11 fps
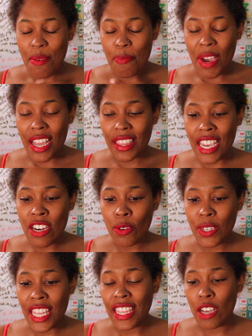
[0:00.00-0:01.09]
But they know
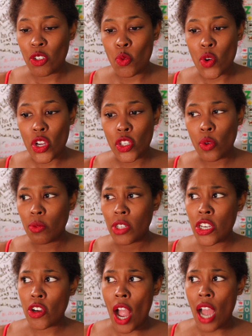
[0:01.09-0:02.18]
10,000 words. So
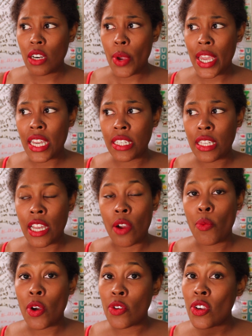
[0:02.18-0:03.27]
teacher, how do I get to there?
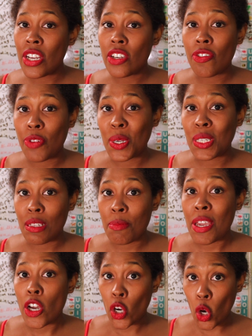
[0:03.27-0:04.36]
Well, you need to first
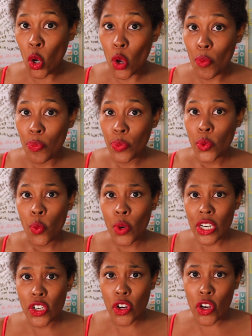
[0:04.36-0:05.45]
make a goal. What
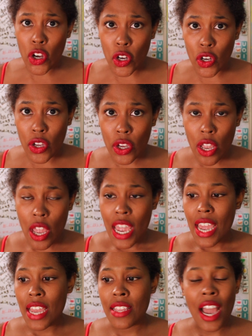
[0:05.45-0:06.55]
is your goal?
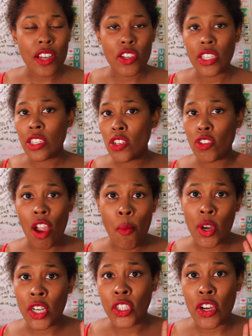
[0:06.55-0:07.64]
And not just, teacher, I
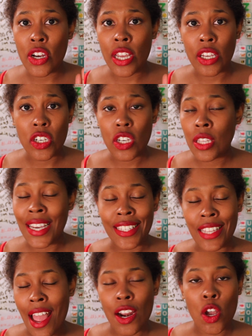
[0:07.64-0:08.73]
want to learn English. That's
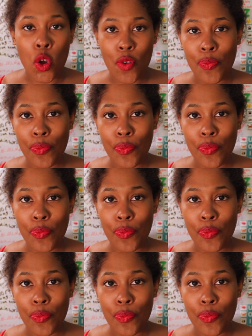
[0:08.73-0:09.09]
not a goal.